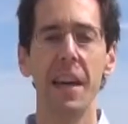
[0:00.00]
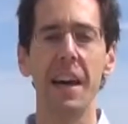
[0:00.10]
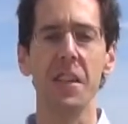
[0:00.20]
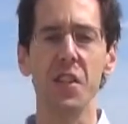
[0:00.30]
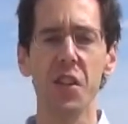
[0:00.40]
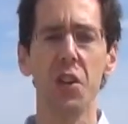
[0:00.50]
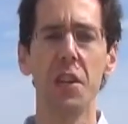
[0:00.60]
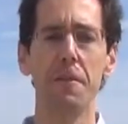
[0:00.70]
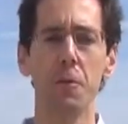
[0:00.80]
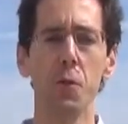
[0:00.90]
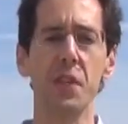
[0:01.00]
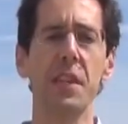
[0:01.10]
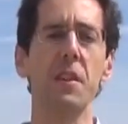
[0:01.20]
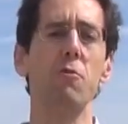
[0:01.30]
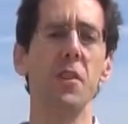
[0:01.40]
And it's certainly
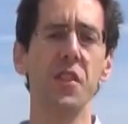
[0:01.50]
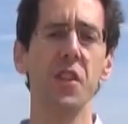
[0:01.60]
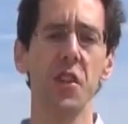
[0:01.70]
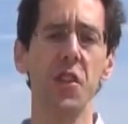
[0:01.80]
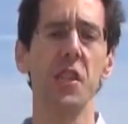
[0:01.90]
forcing research